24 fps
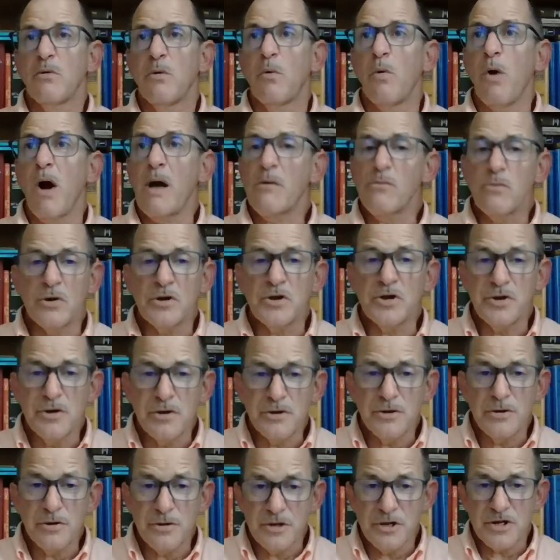Well, why won't
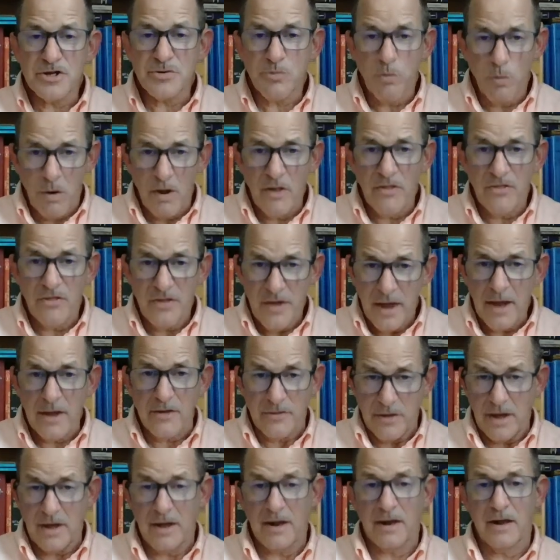you do this one
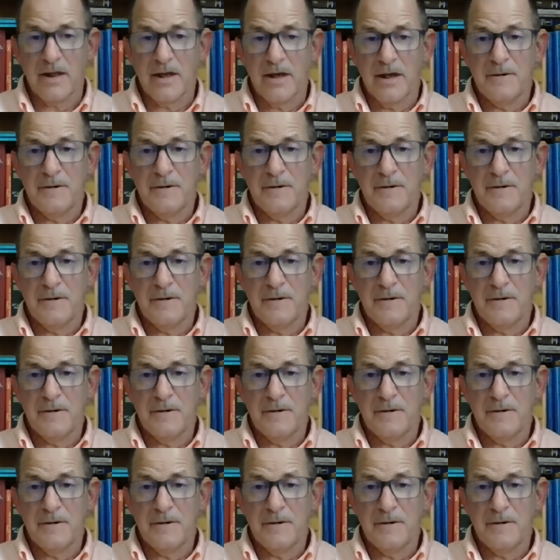thing then?